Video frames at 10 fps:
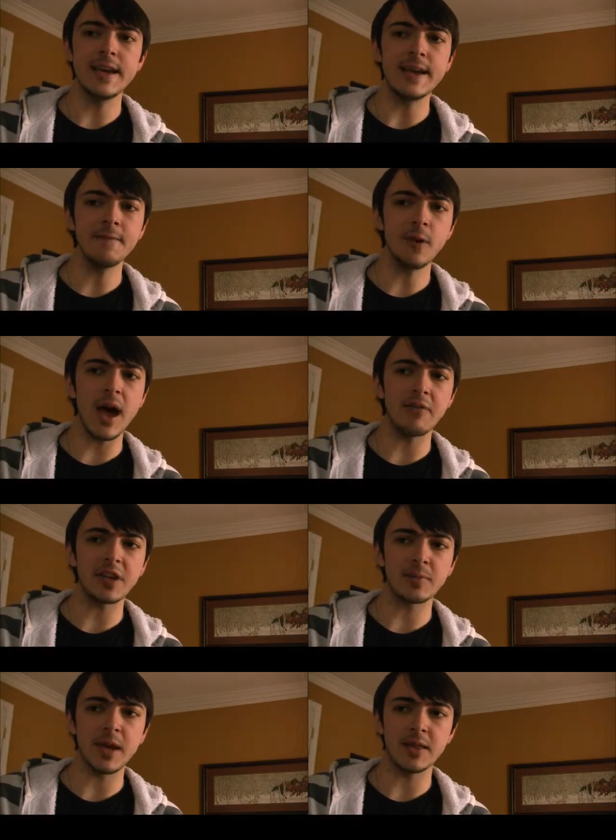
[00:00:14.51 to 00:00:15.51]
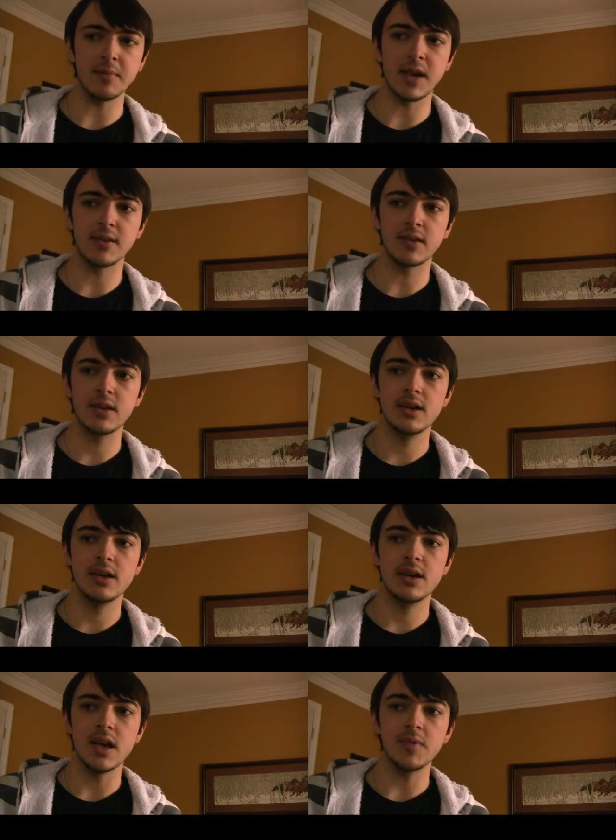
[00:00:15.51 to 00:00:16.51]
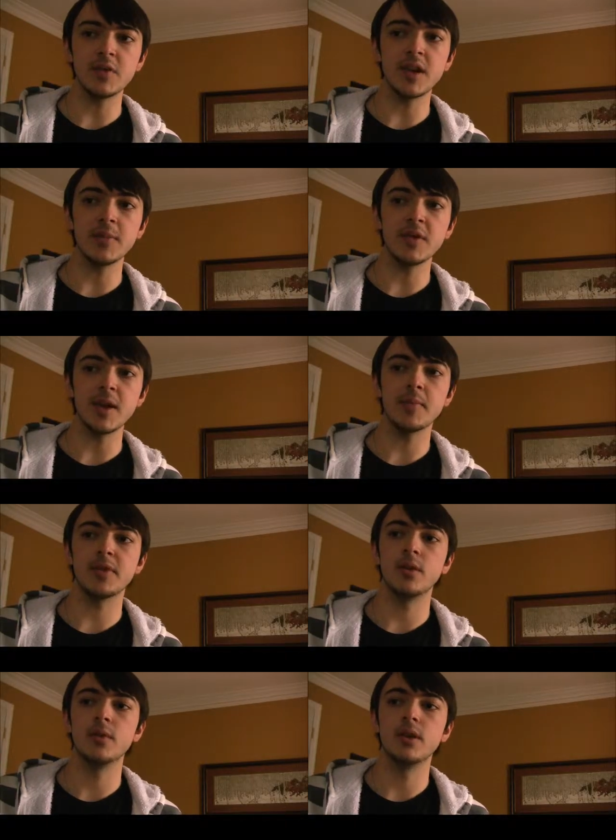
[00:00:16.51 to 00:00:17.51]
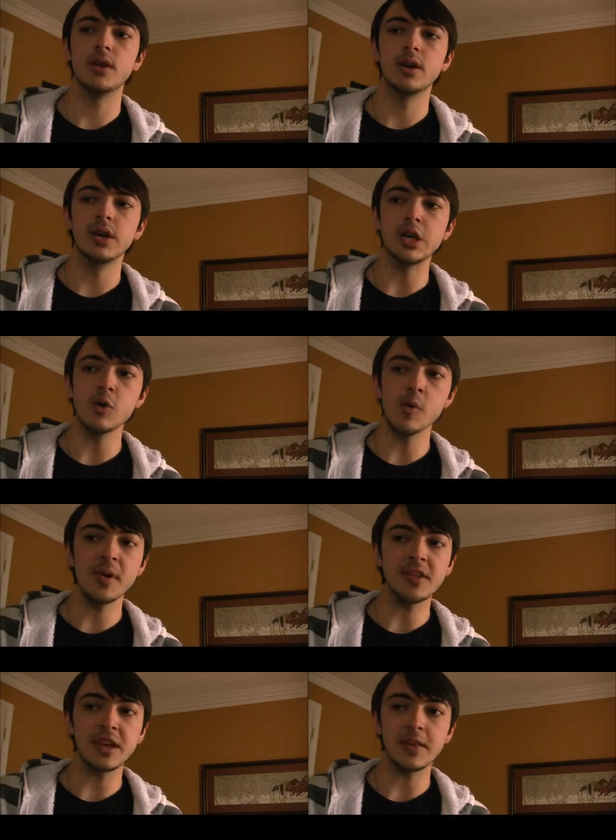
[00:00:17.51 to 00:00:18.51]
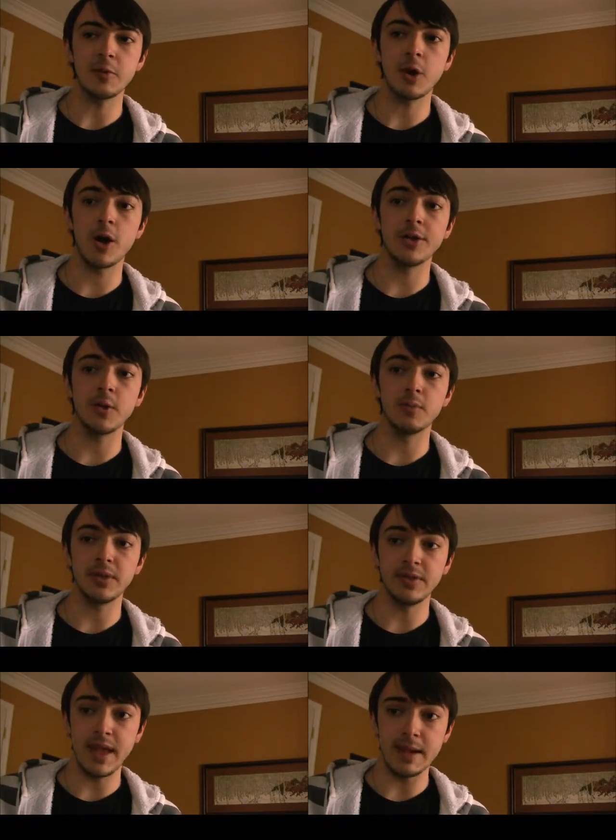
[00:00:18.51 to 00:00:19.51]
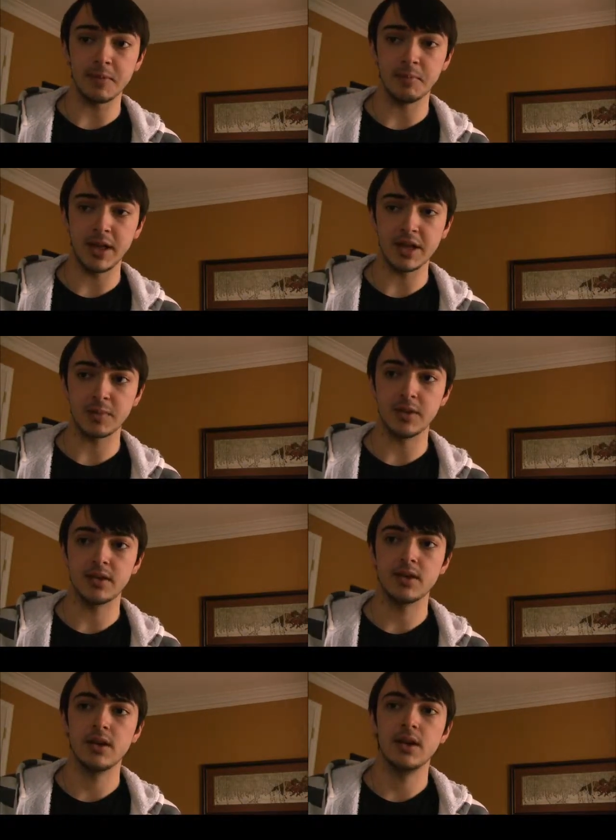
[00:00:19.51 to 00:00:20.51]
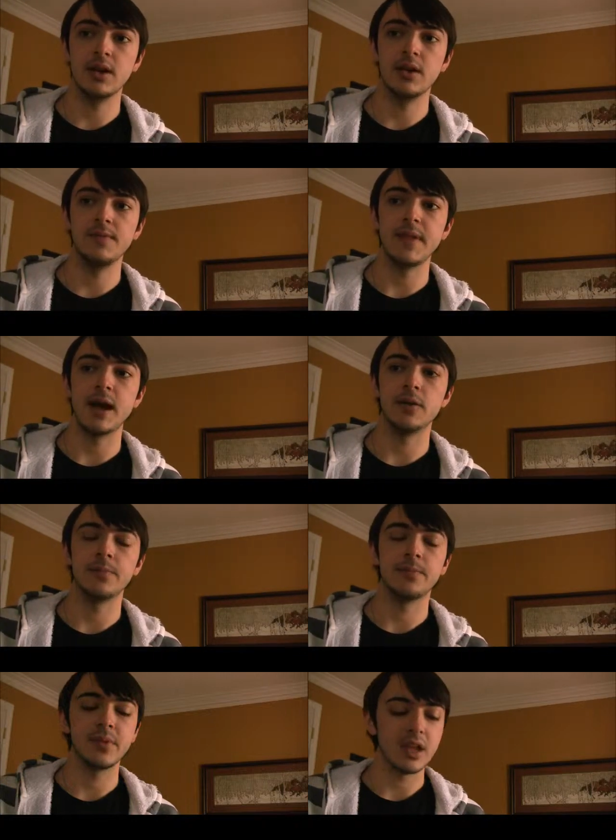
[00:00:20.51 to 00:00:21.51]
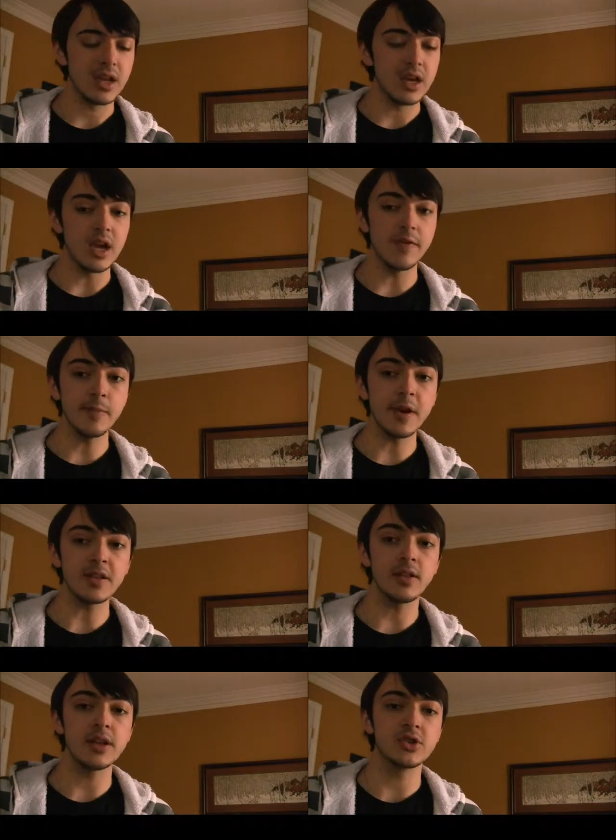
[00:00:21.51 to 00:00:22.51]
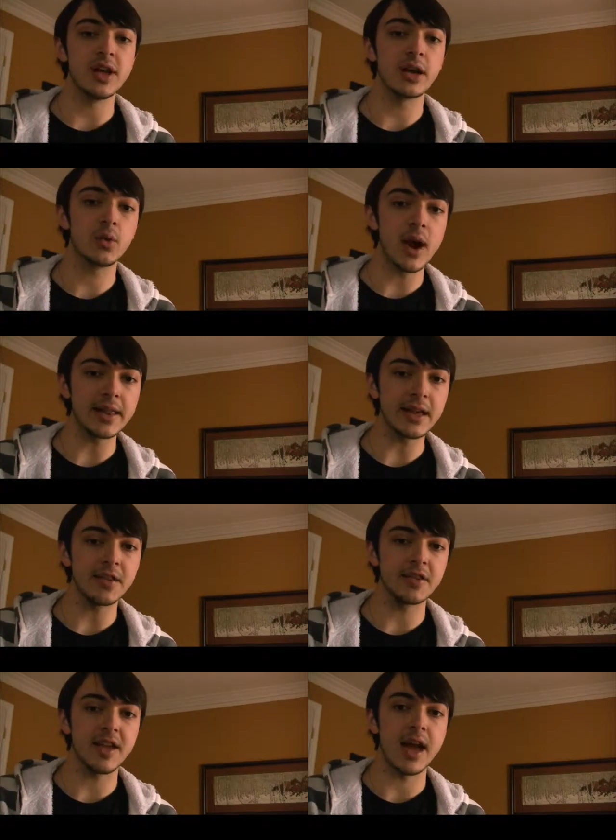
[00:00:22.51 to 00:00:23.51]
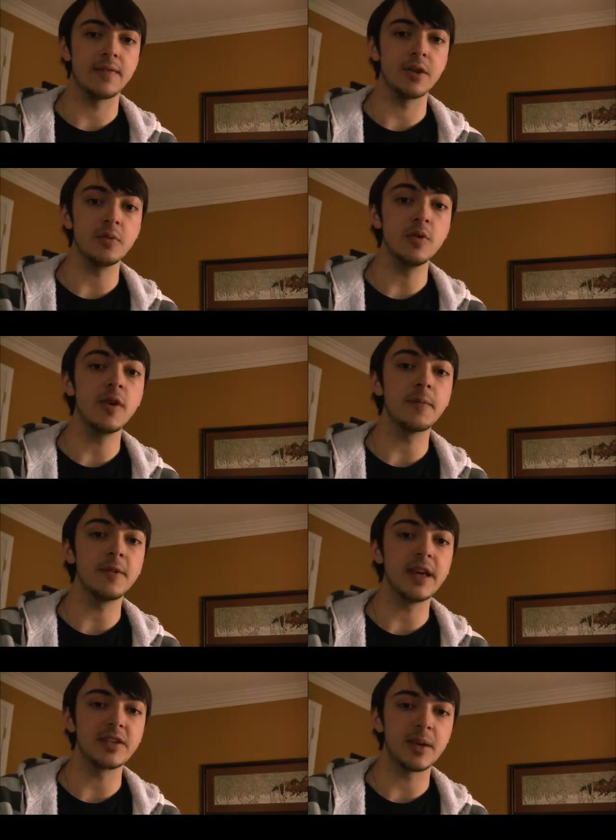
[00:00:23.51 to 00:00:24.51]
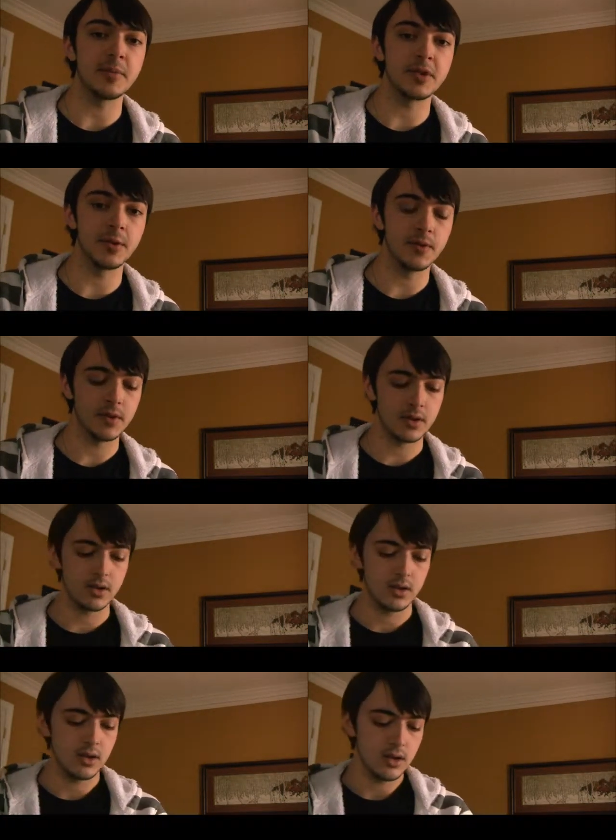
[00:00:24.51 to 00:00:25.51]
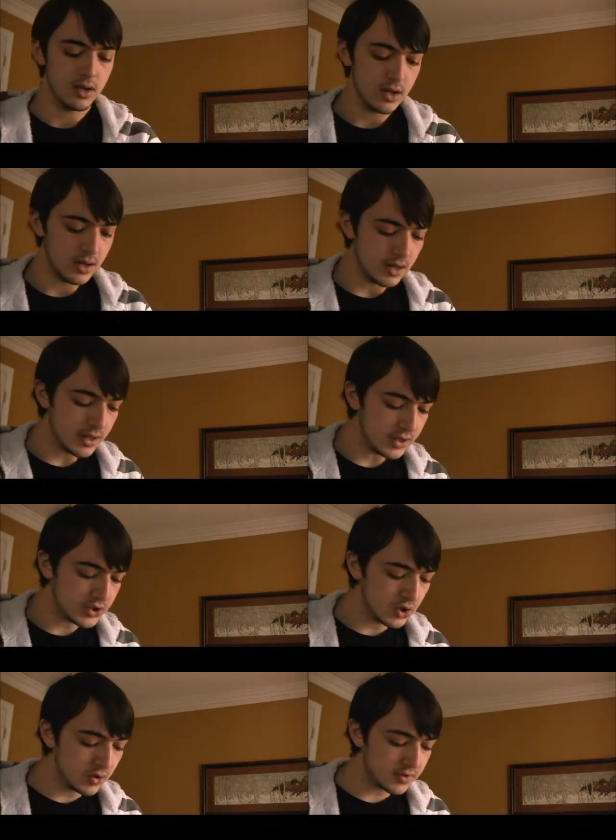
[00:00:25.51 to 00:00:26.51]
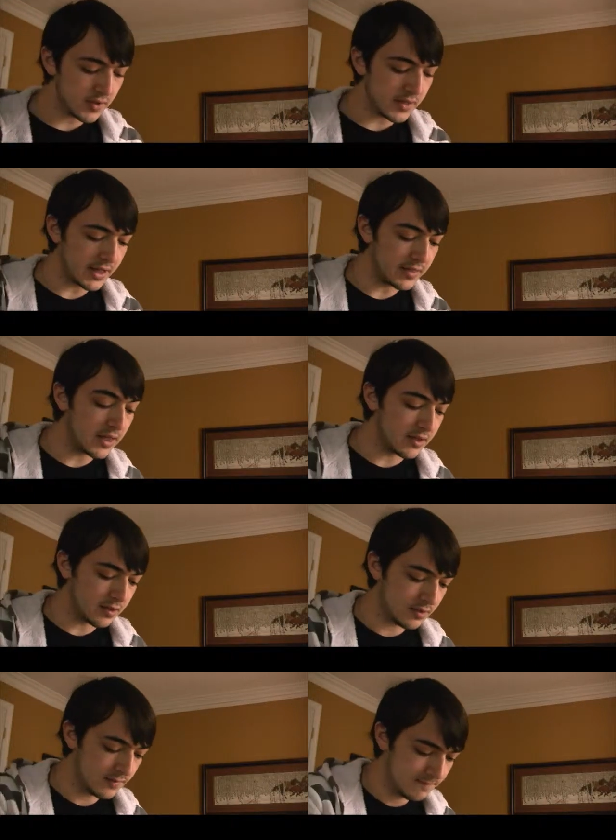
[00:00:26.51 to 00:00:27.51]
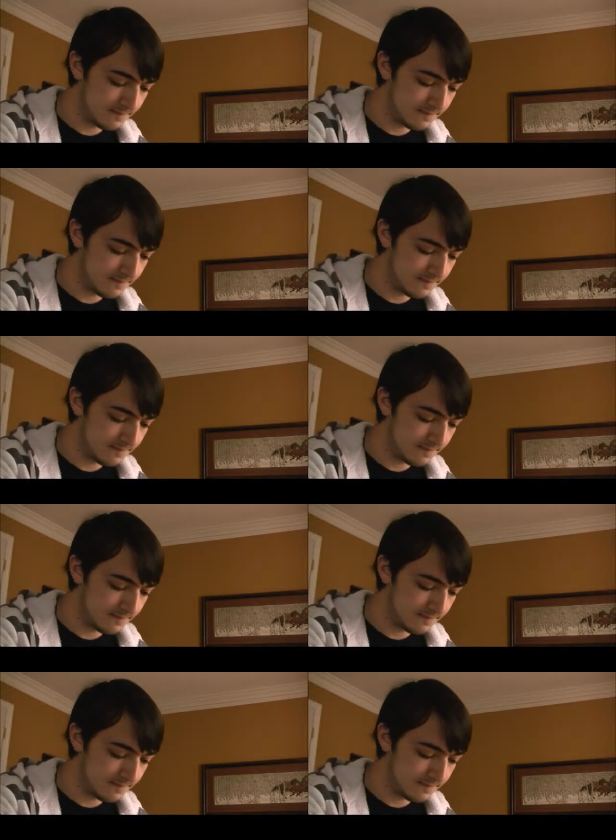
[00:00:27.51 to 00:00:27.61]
even though I haven't explained them yet. If you skip this episode, you won't miss anything regarding note names and placement. Now, if you place a legend line correctly on the staff, you can move on to the next episode. It should look something like this.